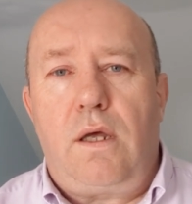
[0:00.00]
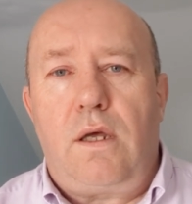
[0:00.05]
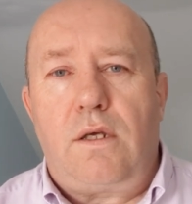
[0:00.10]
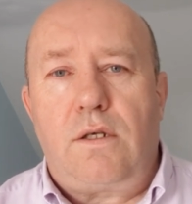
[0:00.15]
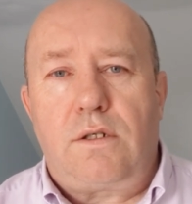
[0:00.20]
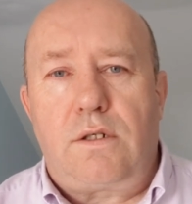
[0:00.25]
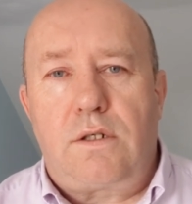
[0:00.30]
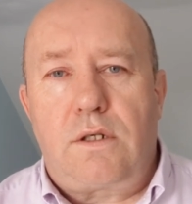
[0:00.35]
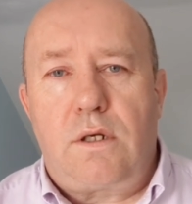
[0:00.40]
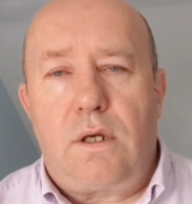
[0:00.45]

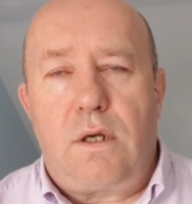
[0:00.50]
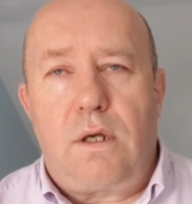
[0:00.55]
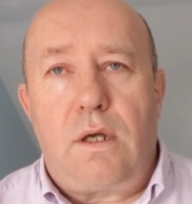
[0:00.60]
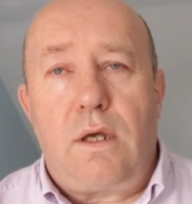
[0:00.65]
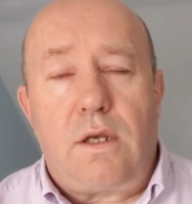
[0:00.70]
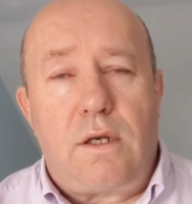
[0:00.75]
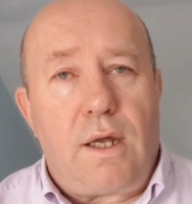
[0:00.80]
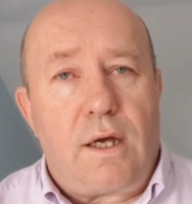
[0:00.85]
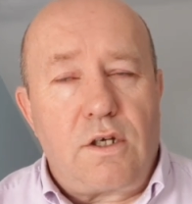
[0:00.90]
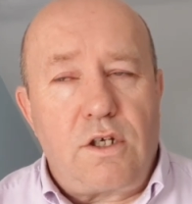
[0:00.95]
is
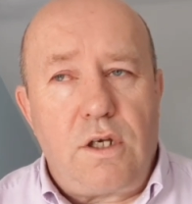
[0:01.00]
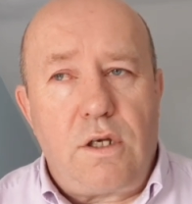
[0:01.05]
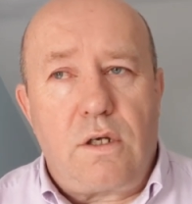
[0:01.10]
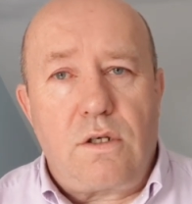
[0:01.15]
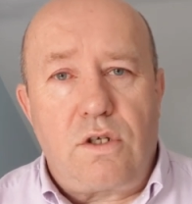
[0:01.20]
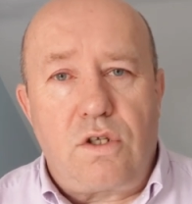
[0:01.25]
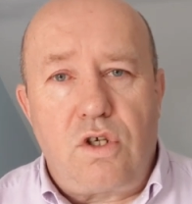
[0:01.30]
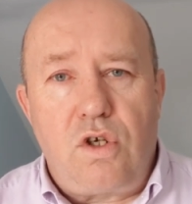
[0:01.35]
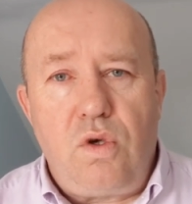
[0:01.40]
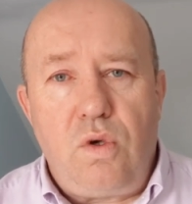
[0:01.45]
it actually
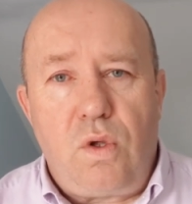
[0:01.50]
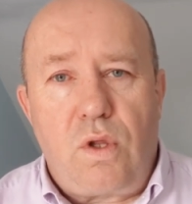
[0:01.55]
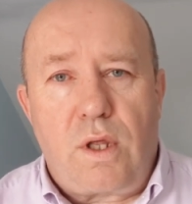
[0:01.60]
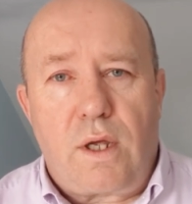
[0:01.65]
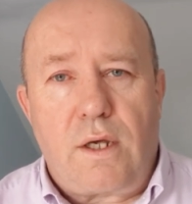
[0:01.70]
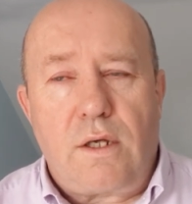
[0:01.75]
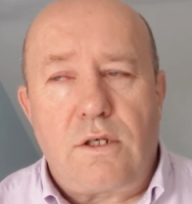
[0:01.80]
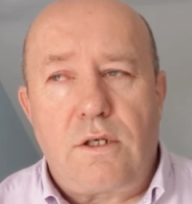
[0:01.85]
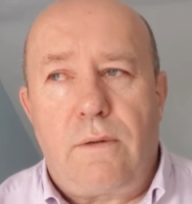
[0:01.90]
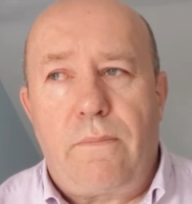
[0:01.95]
does two
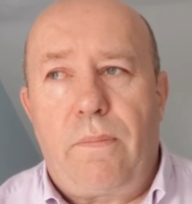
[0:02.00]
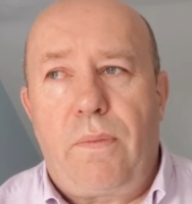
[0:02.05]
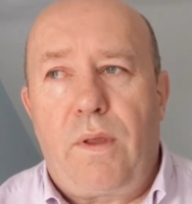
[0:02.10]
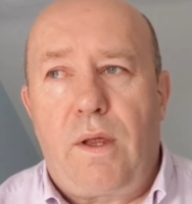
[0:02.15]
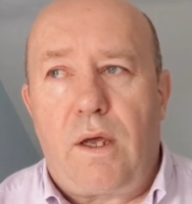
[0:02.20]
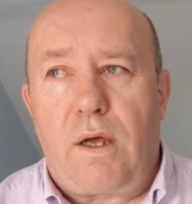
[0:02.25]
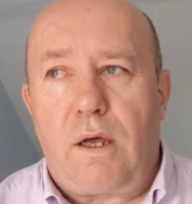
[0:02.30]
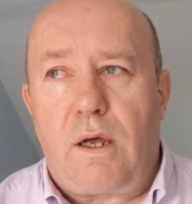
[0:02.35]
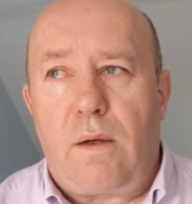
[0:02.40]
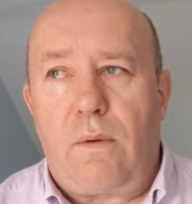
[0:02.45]
things.
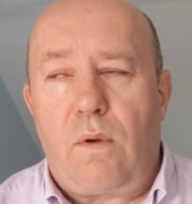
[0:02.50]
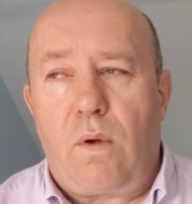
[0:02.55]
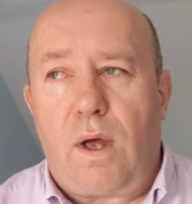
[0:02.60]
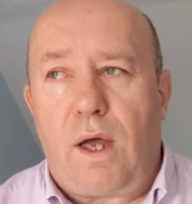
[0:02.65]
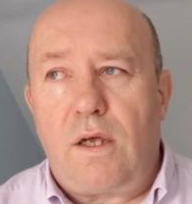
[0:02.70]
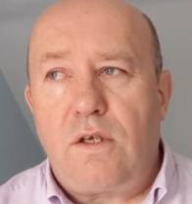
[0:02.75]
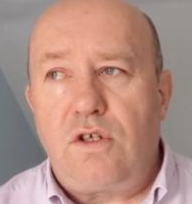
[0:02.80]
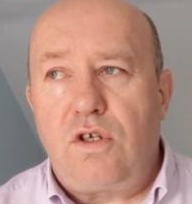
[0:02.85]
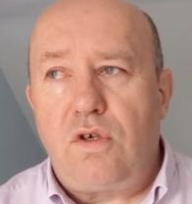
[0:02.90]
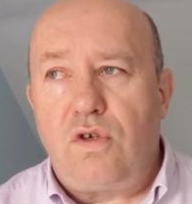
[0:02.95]

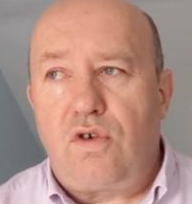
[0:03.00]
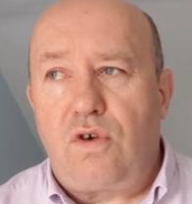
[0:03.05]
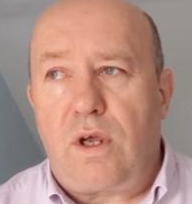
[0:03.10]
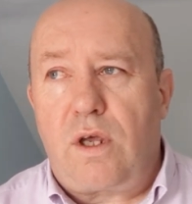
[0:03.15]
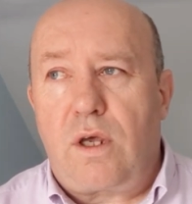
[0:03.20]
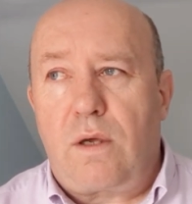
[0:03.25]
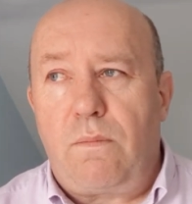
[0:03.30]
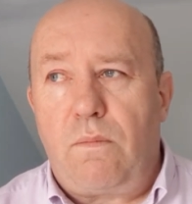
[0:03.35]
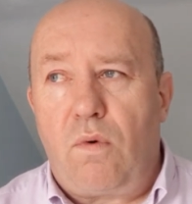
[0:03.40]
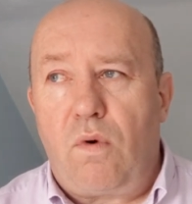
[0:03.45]
As you
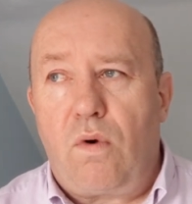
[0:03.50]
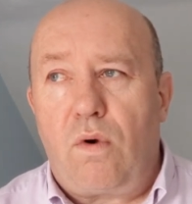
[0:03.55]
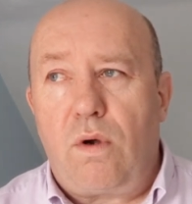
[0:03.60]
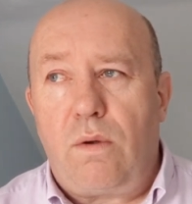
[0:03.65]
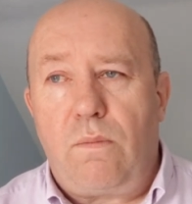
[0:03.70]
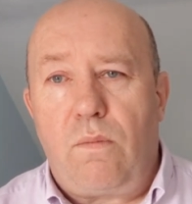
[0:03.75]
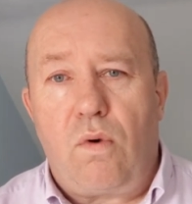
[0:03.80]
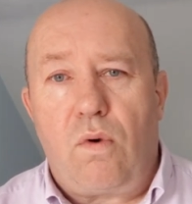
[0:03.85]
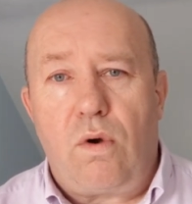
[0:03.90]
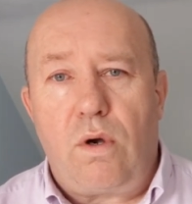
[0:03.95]
drink more
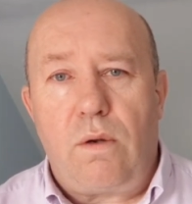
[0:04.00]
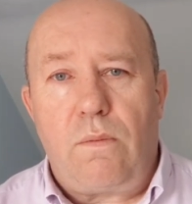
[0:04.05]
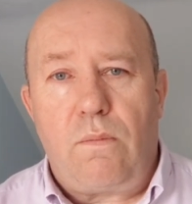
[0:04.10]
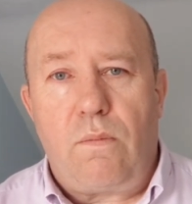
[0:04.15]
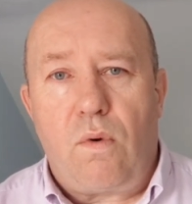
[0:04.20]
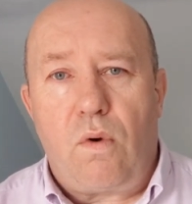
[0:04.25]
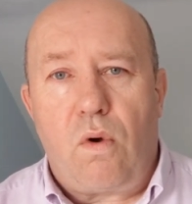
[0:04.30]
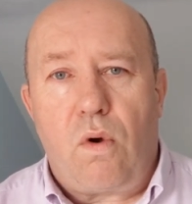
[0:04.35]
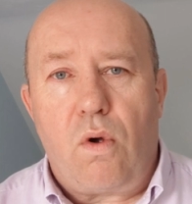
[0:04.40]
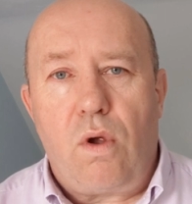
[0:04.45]
and more
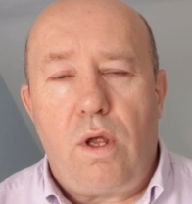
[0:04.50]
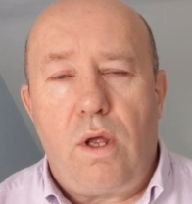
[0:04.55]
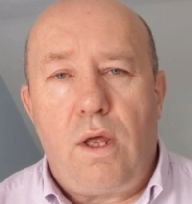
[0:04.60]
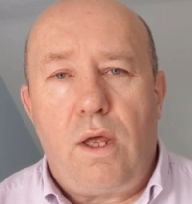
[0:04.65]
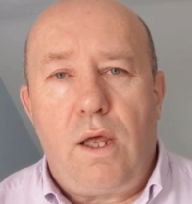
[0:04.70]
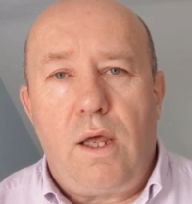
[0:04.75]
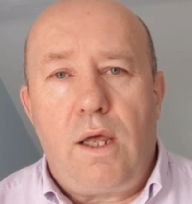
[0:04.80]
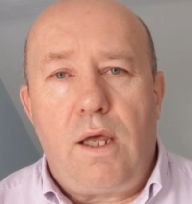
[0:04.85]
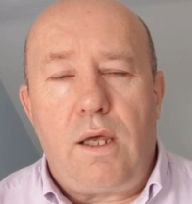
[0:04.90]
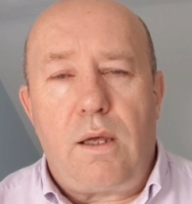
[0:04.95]
and more,
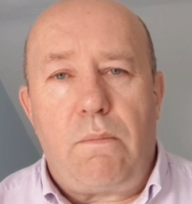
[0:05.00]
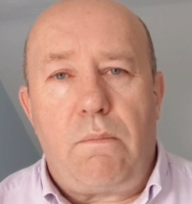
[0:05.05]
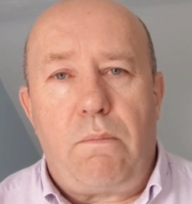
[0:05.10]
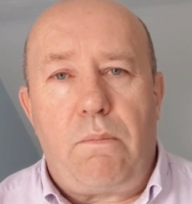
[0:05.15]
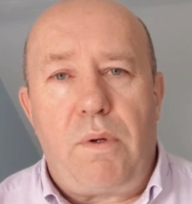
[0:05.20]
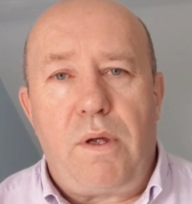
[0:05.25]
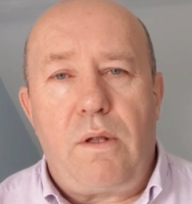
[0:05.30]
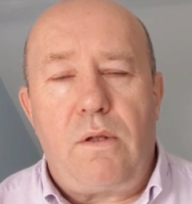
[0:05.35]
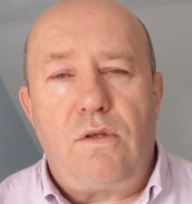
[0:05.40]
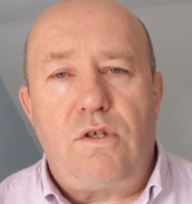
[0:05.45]
it
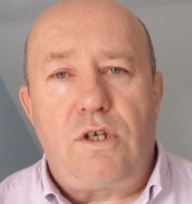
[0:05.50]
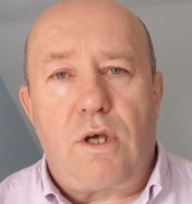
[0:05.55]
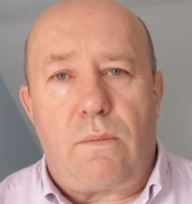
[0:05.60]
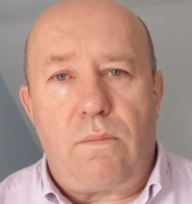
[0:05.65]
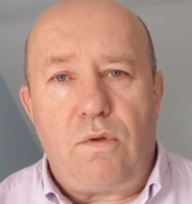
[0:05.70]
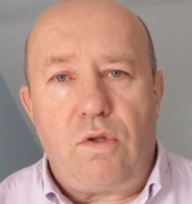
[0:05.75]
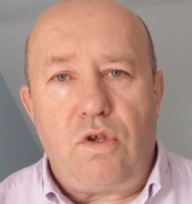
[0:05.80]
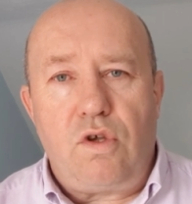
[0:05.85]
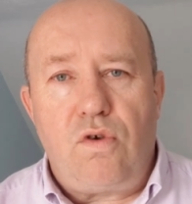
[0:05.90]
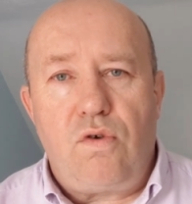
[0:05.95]
builds up
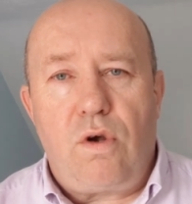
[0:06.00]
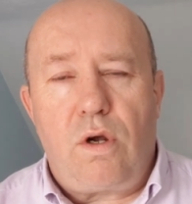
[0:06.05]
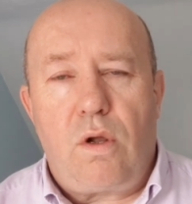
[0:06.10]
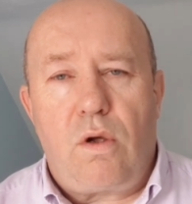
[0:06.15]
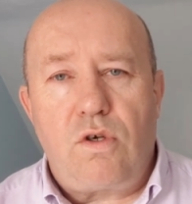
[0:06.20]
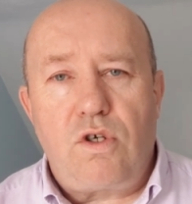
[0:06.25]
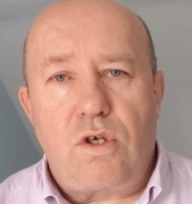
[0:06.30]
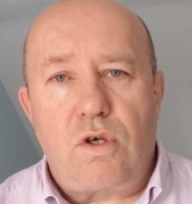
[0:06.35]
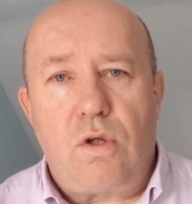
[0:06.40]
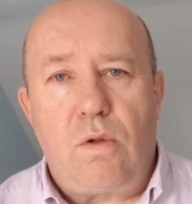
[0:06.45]

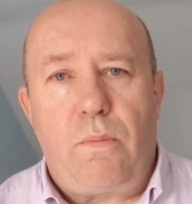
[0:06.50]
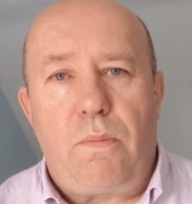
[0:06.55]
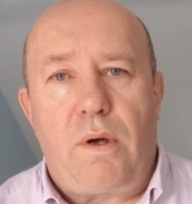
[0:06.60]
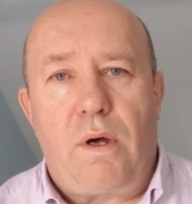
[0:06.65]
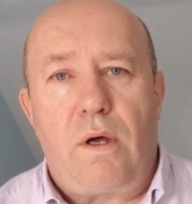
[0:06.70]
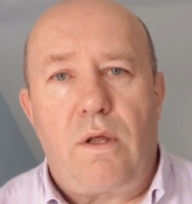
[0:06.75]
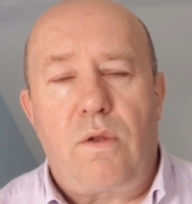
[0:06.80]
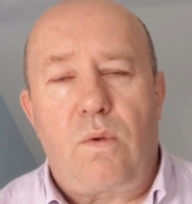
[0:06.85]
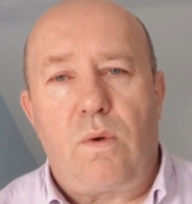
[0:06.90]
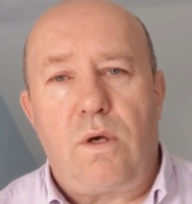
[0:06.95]
neurological
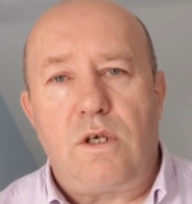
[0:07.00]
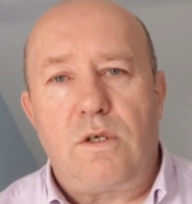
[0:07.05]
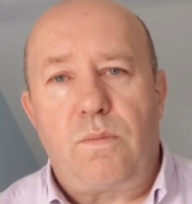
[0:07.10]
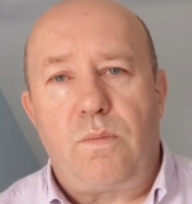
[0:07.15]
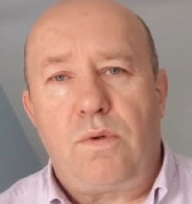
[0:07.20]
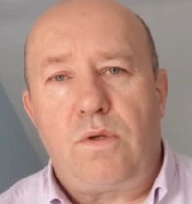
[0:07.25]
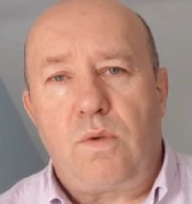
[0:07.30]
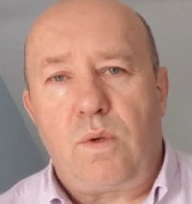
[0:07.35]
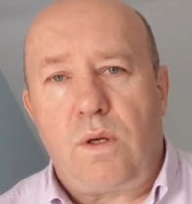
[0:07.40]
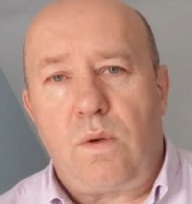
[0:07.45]
pathways
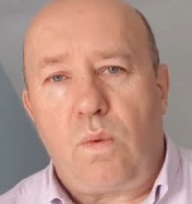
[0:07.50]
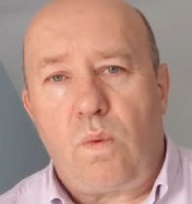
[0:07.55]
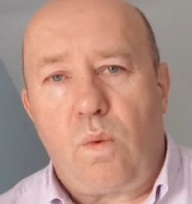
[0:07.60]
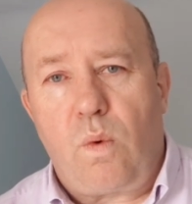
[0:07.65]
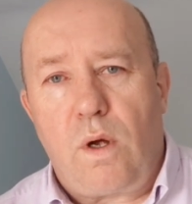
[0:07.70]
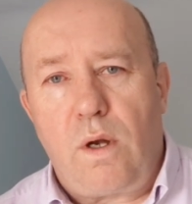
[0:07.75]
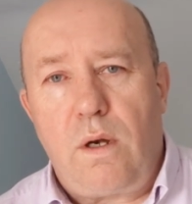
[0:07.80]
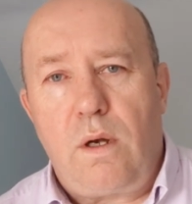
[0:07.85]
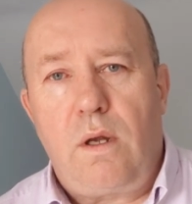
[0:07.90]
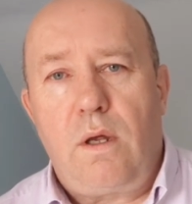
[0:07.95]
between
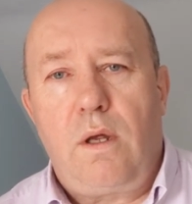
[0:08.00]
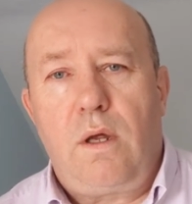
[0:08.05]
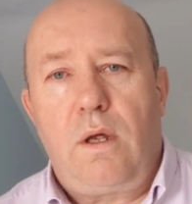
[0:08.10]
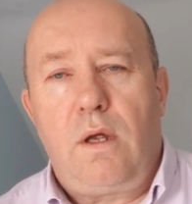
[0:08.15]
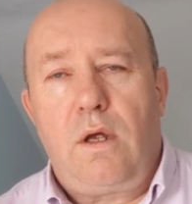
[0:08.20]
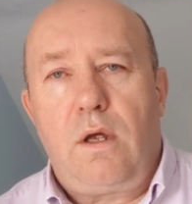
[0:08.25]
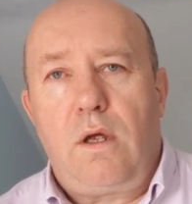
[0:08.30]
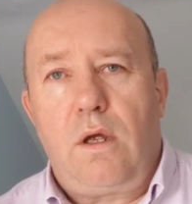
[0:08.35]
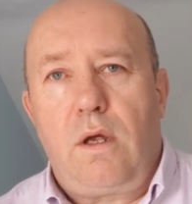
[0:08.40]
one